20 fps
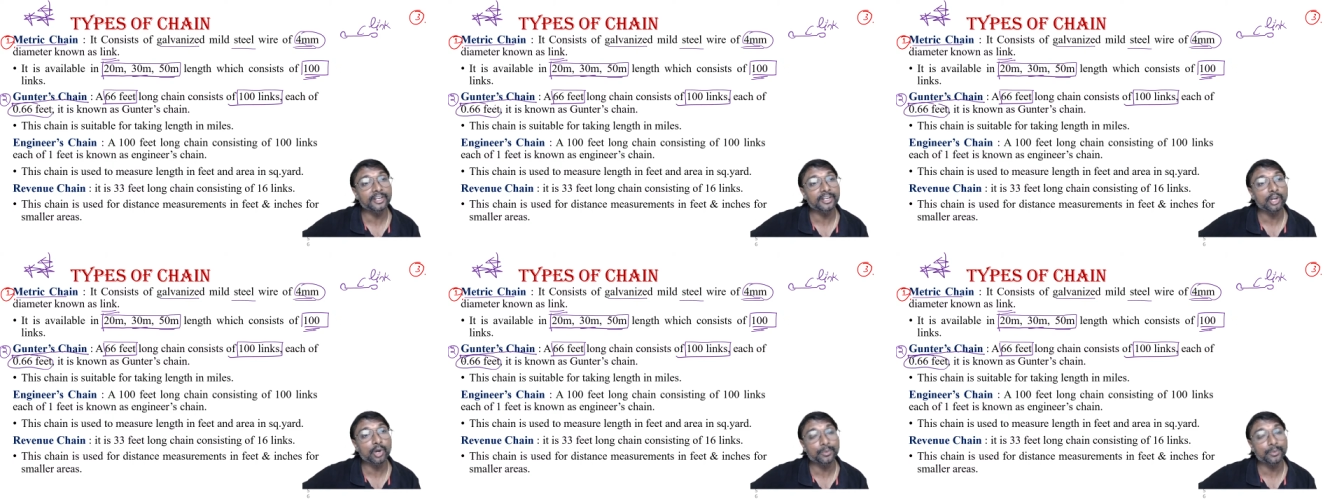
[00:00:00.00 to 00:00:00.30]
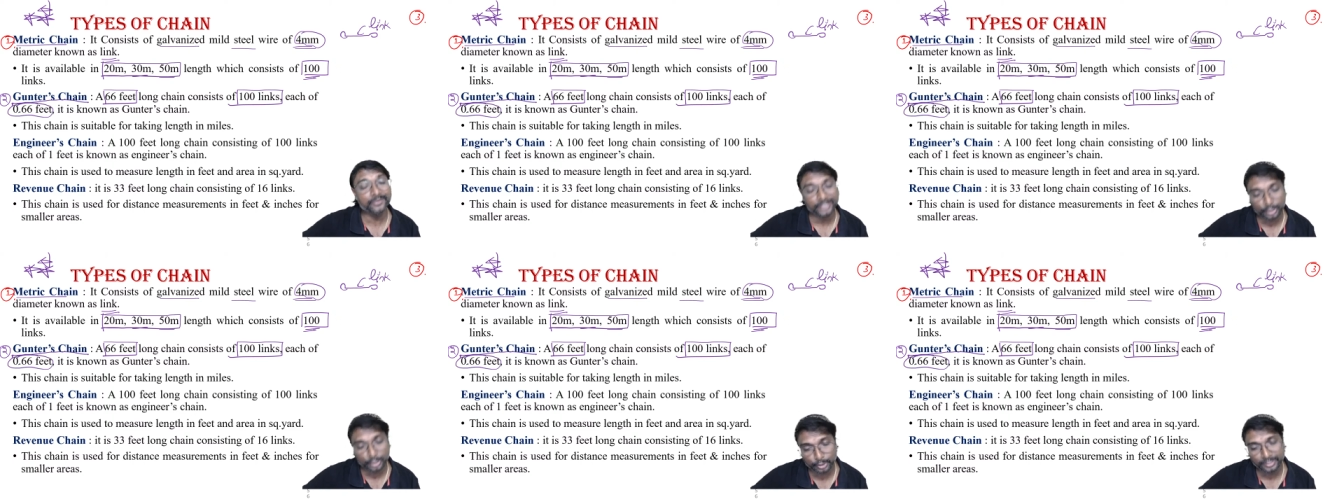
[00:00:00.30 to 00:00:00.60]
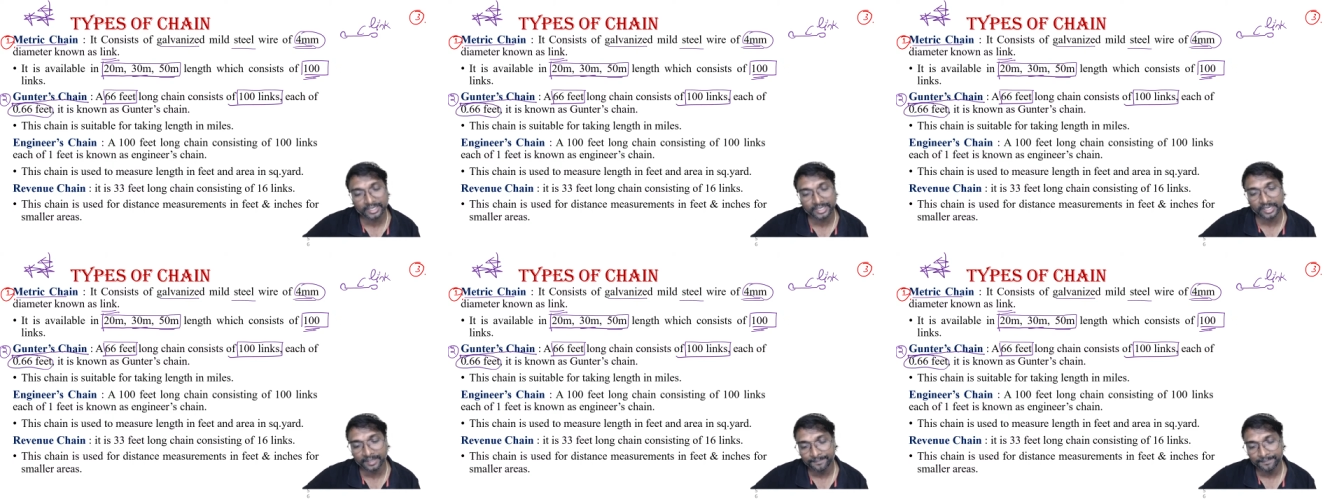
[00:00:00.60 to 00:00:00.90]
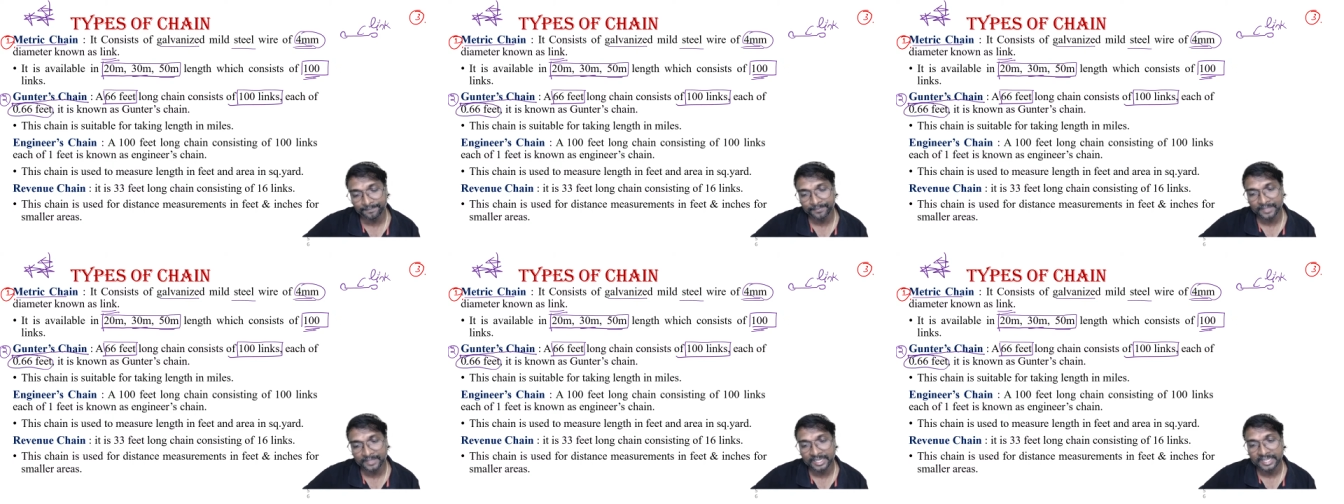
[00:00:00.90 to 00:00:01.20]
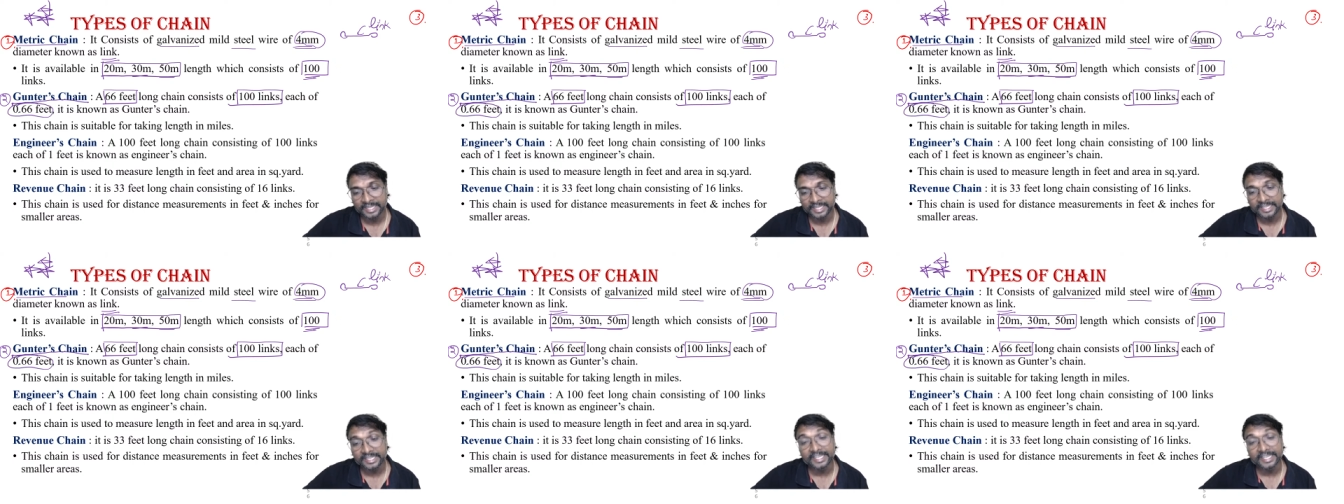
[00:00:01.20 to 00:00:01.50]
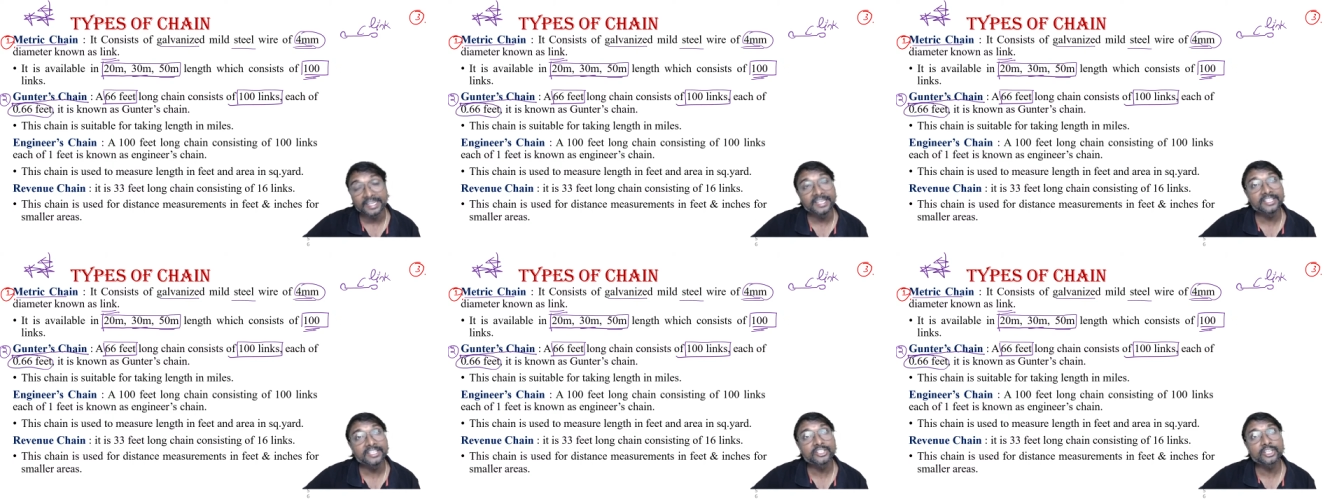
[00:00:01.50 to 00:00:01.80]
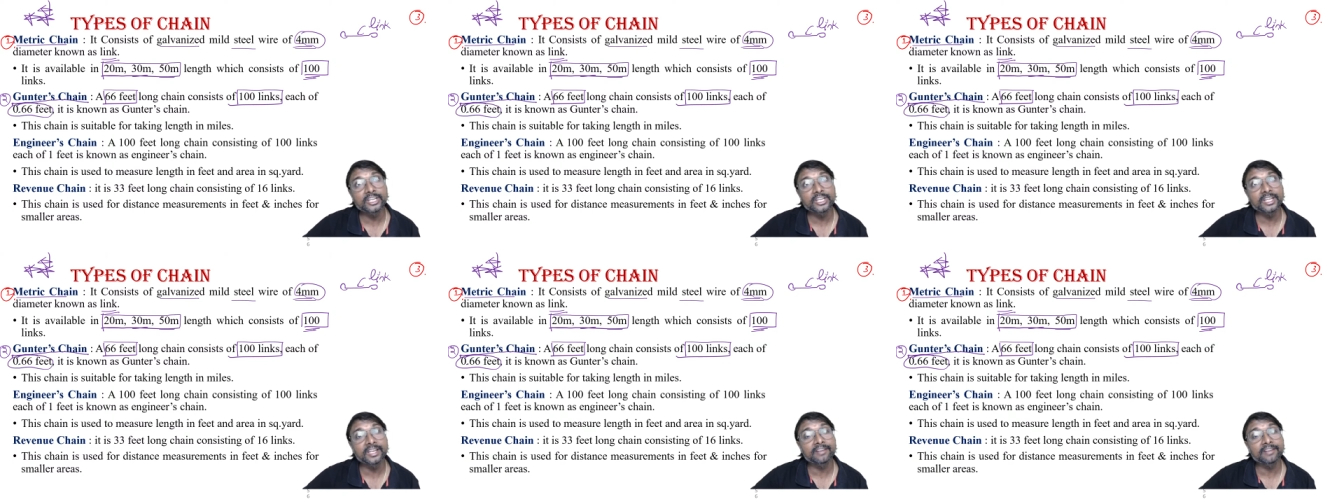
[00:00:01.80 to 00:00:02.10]
And absolutely each
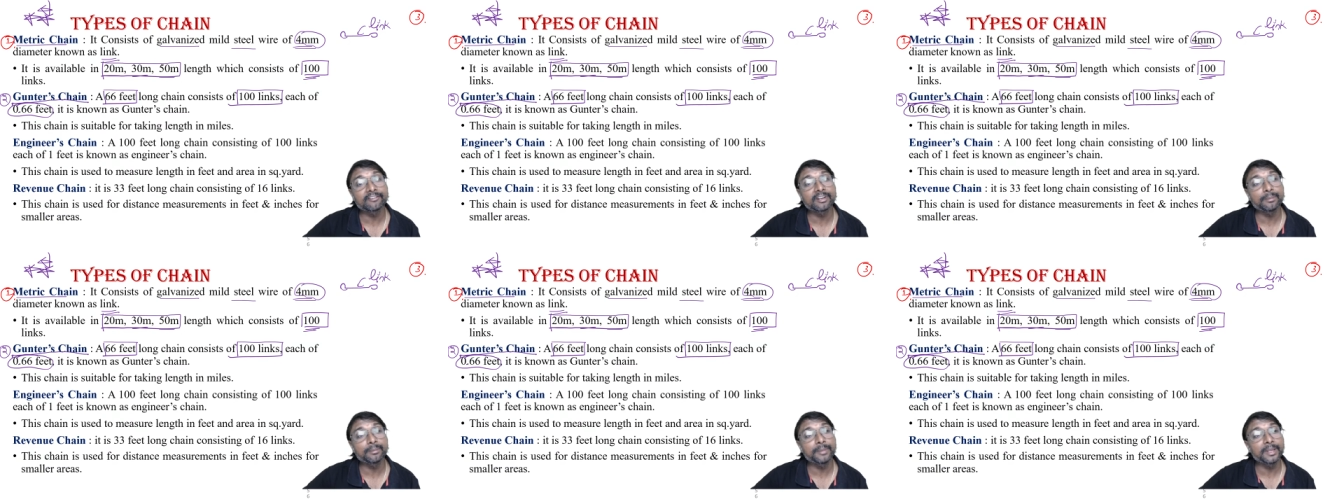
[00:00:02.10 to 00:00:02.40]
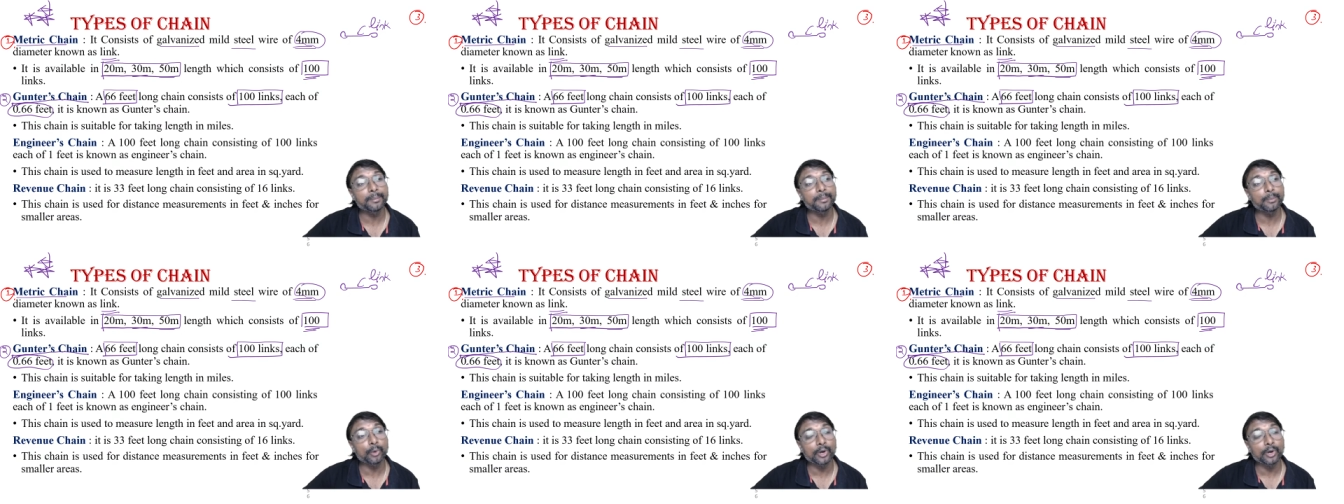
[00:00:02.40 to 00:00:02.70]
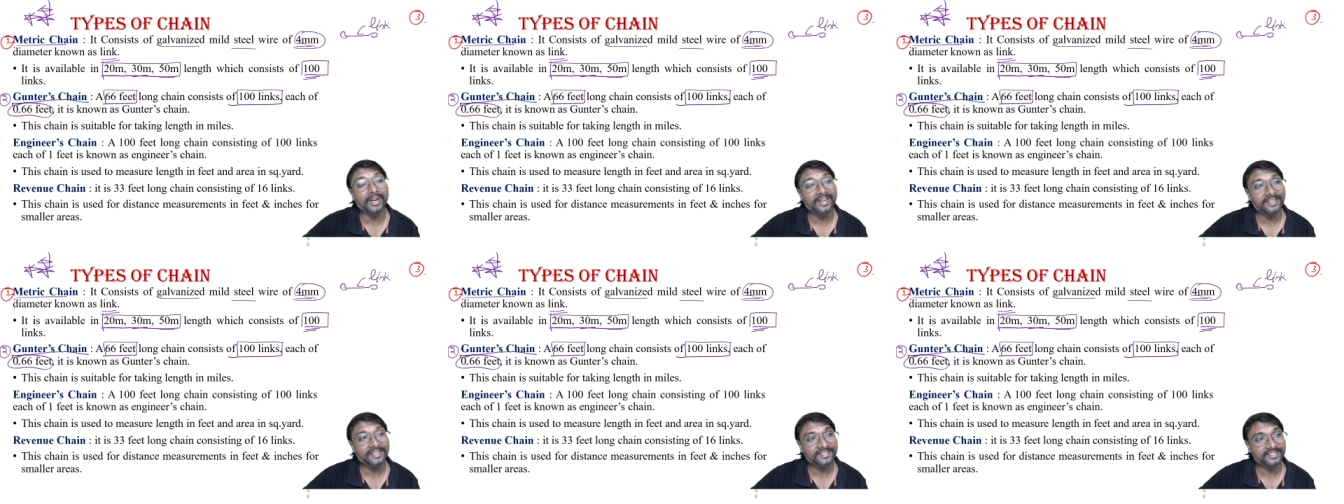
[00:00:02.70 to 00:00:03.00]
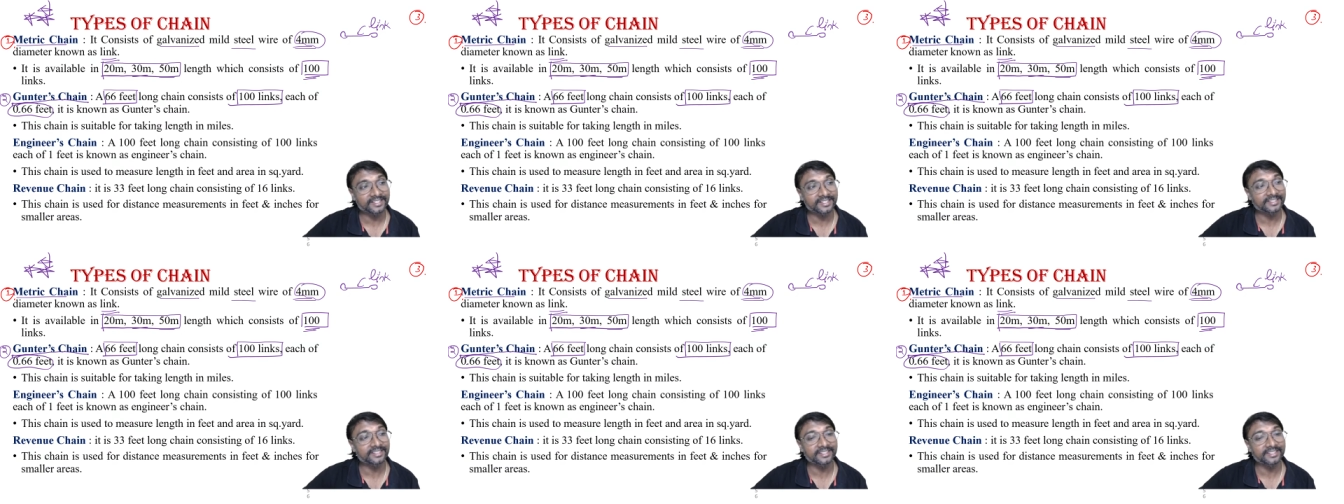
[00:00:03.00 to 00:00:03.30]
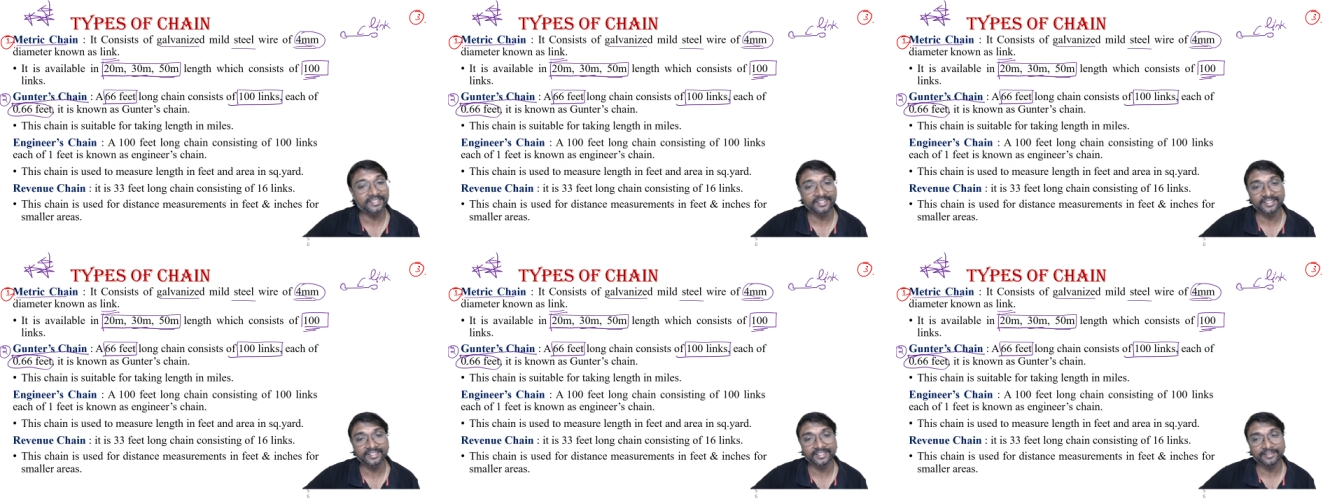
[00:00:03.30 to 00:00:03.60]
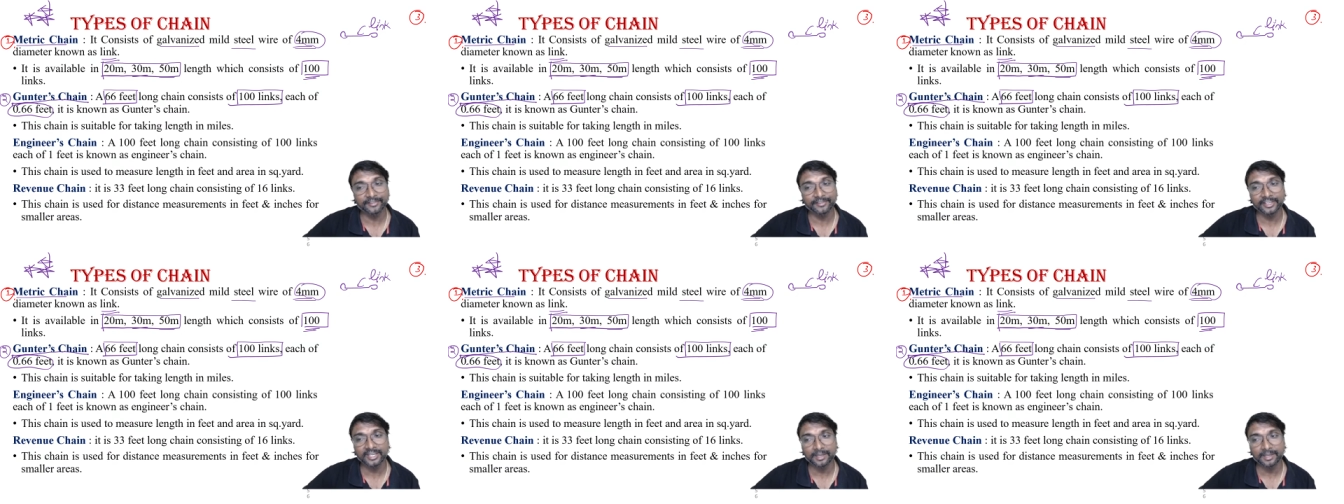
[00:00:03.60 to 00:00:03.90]
link will be 0.66 feet,